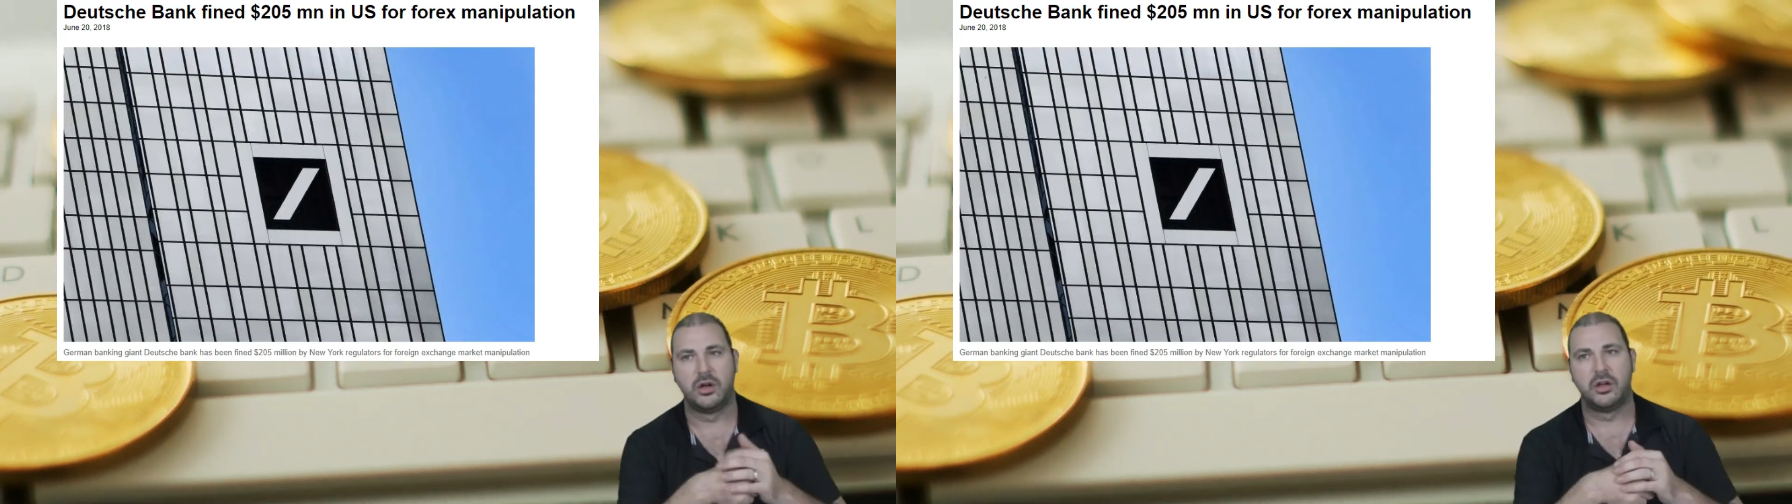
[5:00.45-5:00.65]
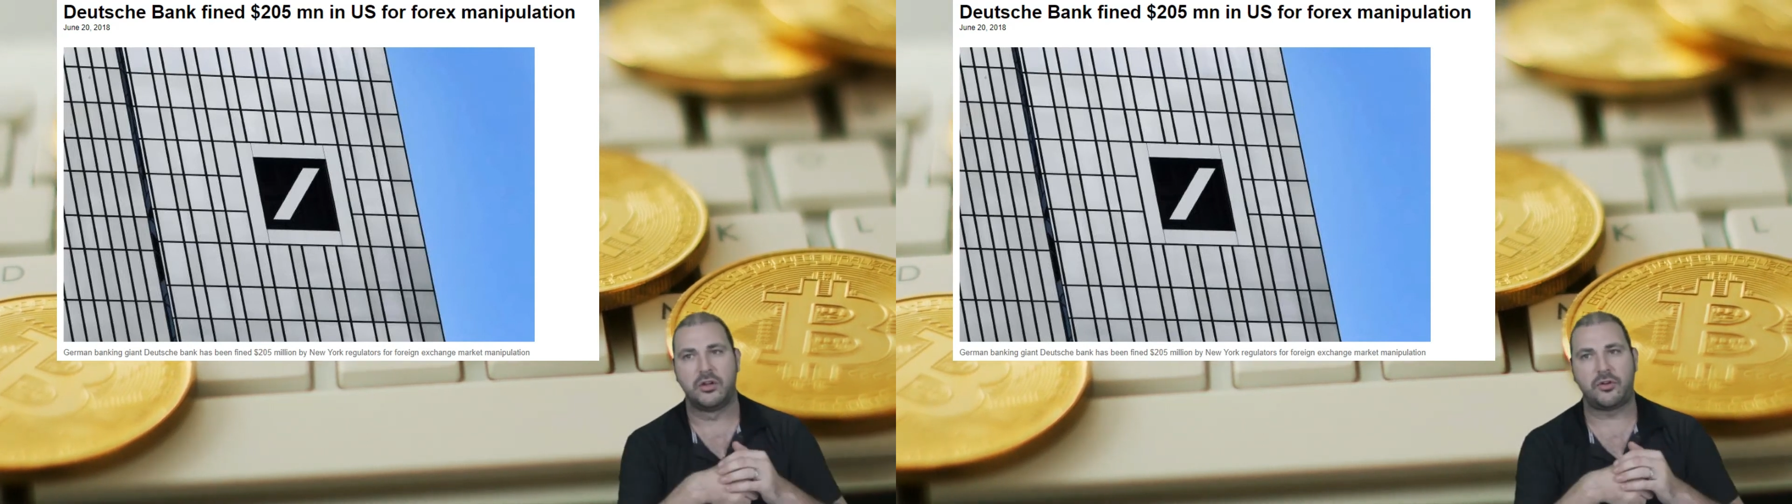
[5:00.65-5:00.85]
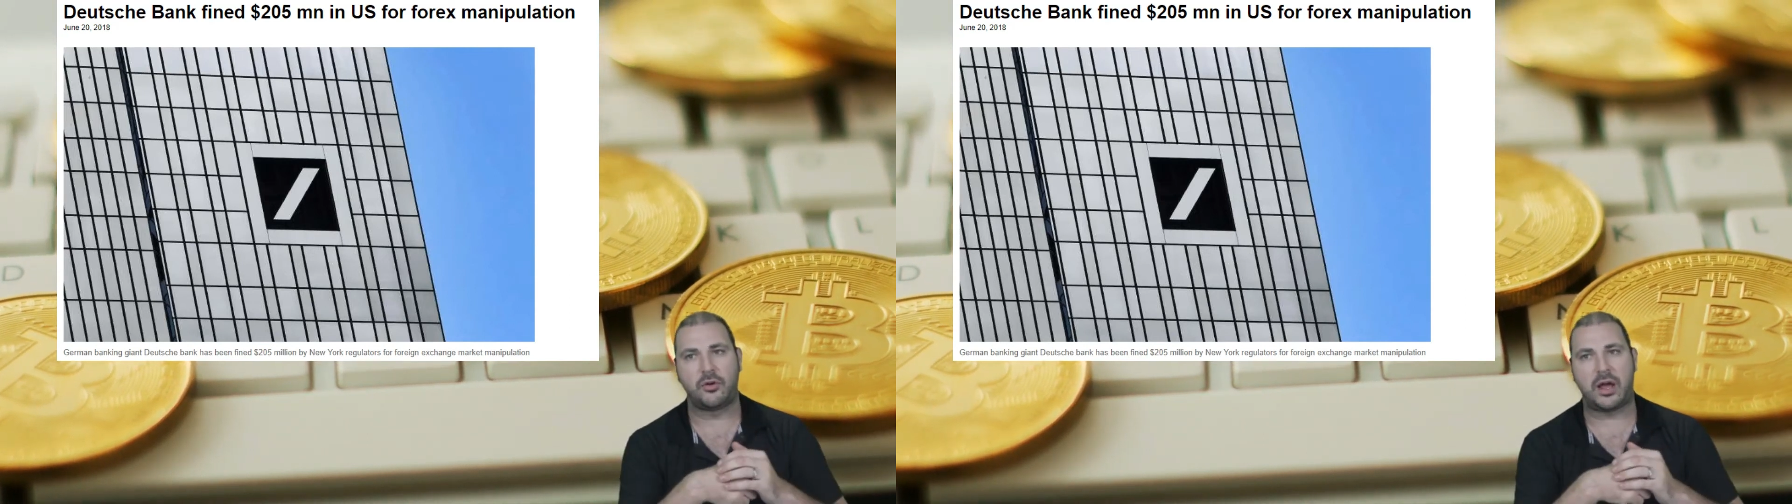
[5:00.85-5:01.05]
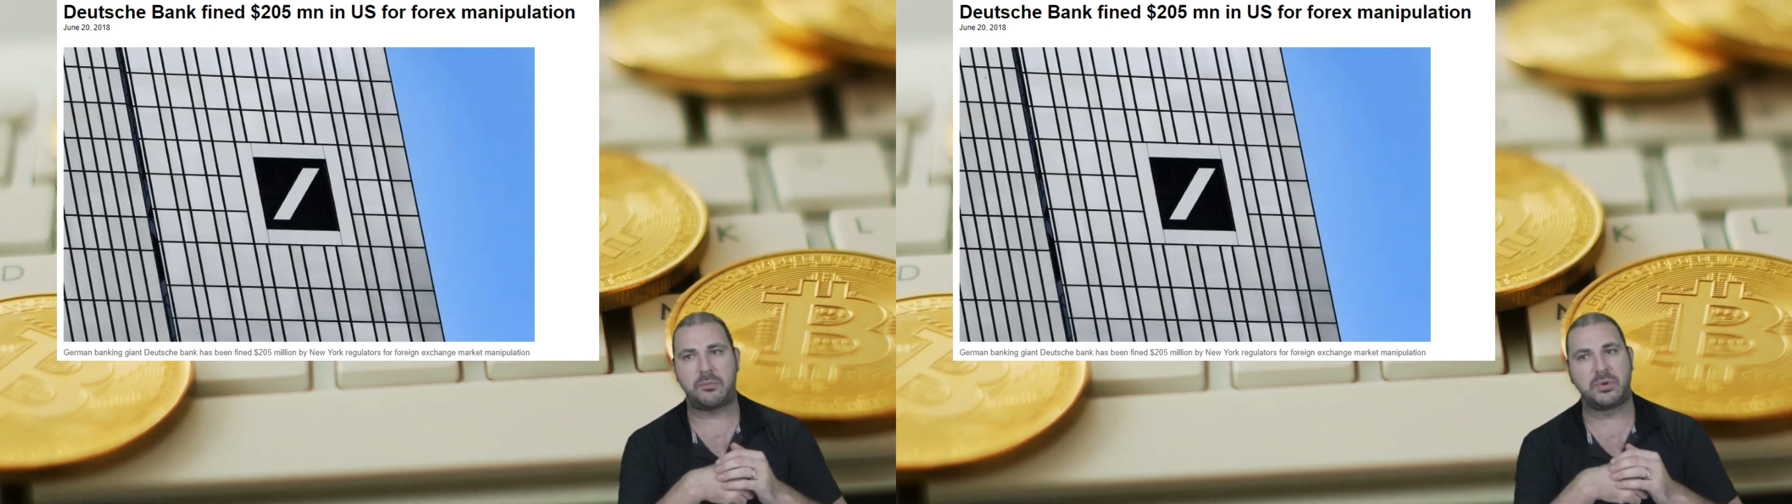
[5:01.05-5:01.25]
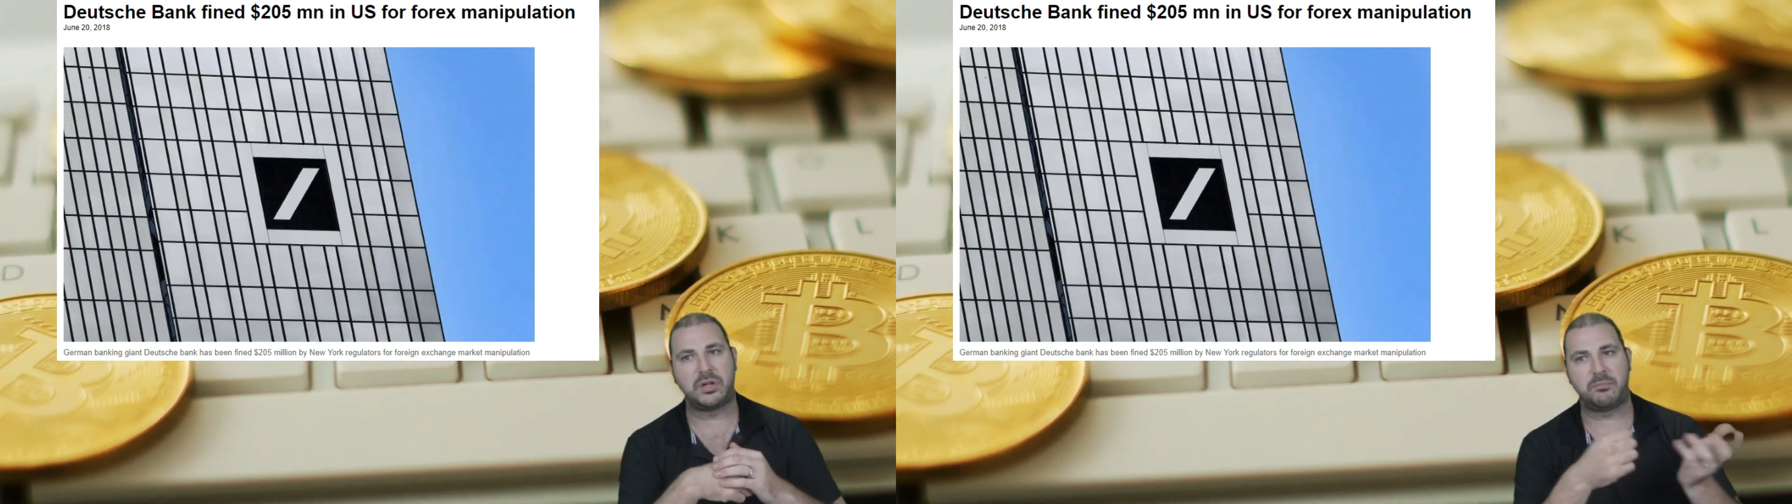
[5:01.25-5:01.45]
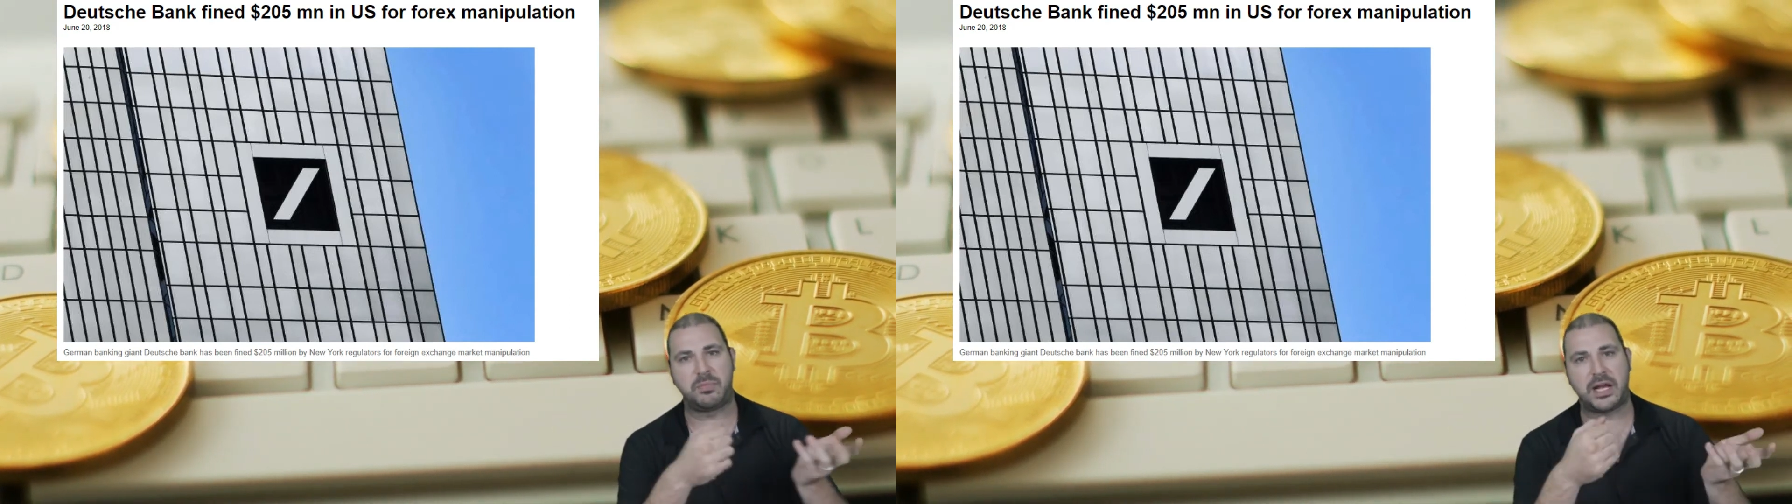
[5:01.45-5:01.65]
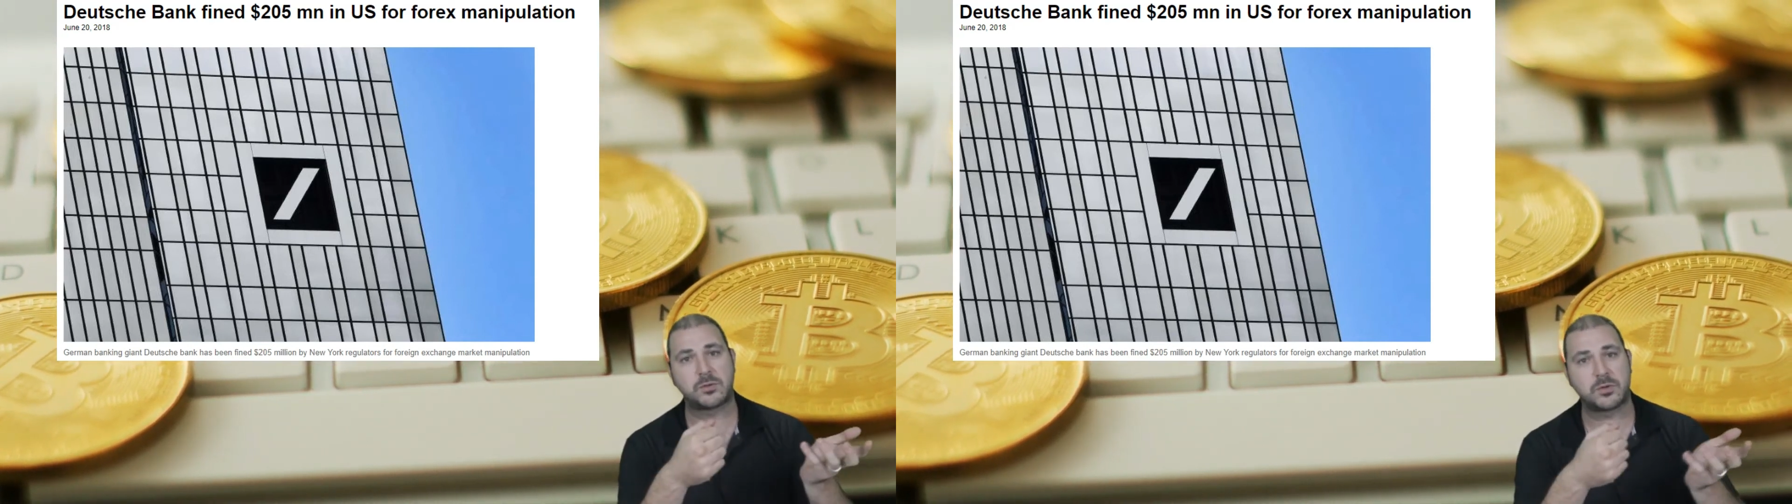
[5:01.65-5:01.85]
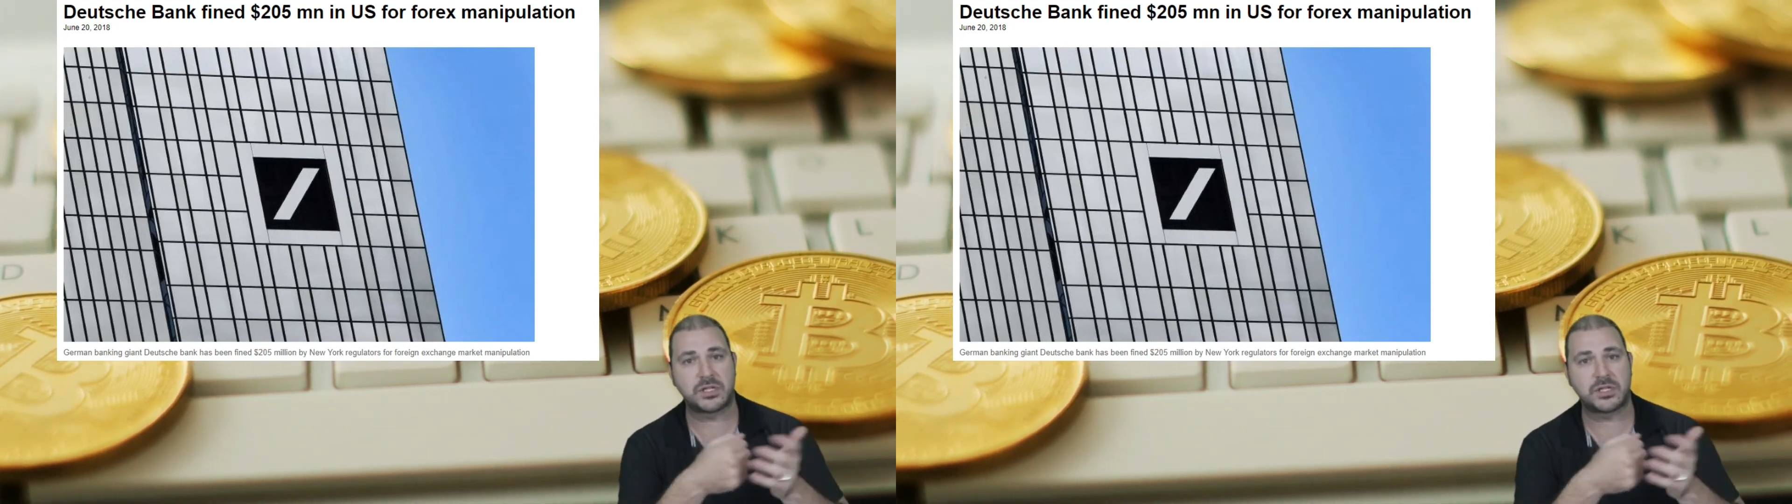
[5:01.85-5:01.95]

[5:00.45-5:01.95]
so i believe banks will still